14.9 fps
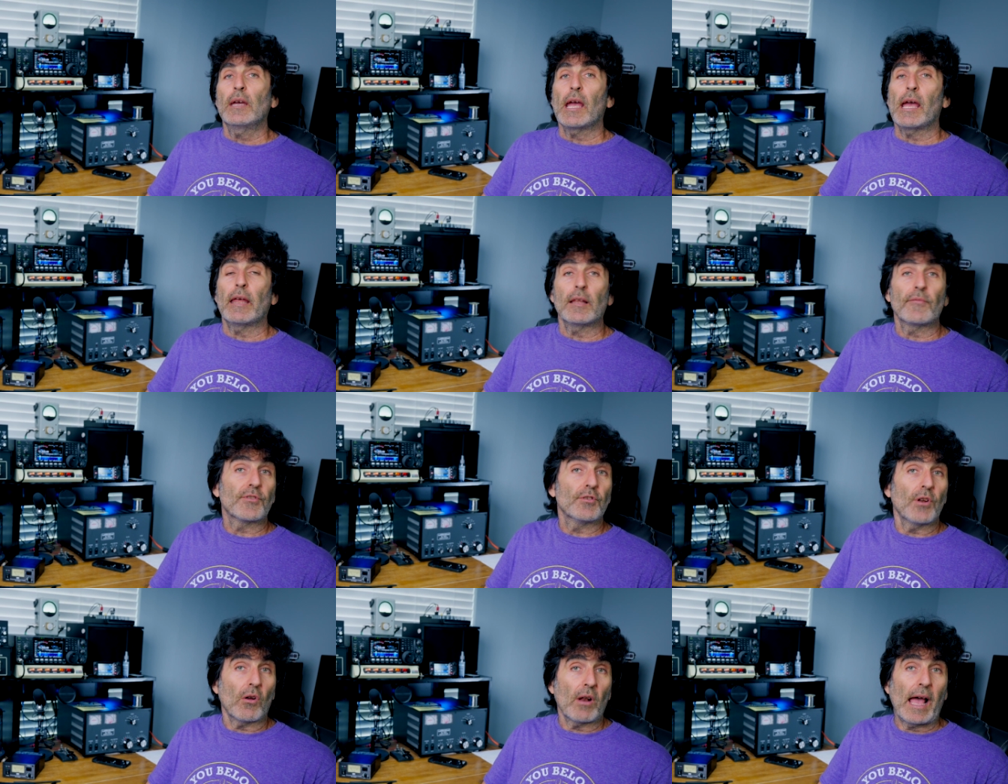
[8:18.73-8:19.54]
And if
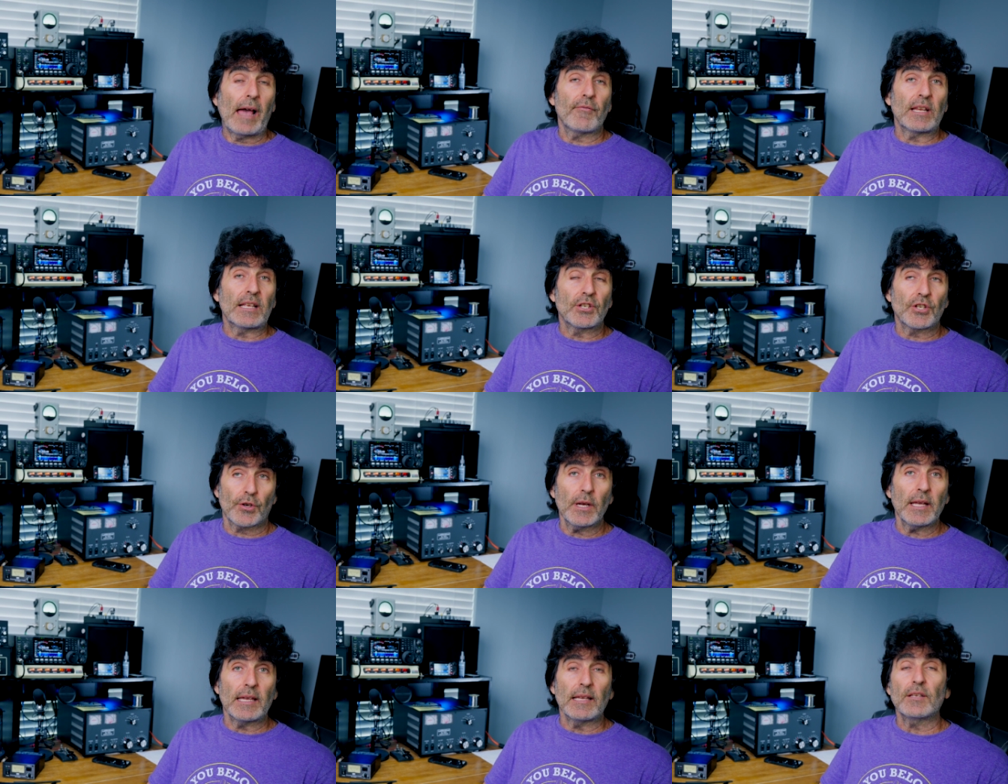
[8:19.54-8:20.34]
you don't have any
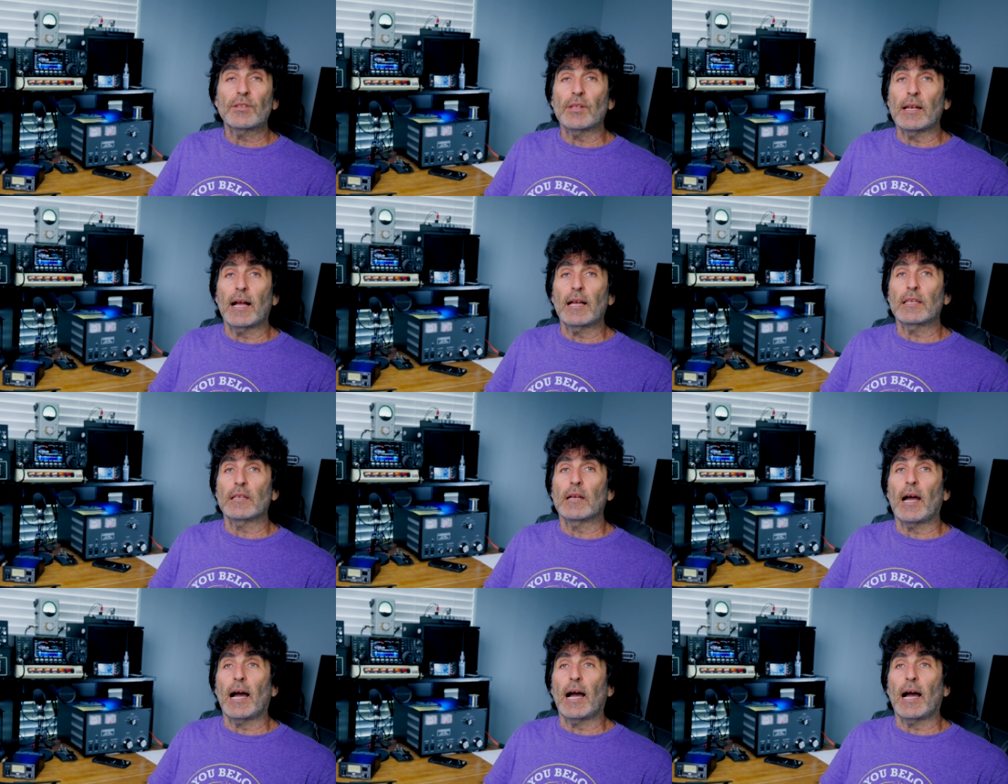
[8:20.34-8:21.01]
trees, then I,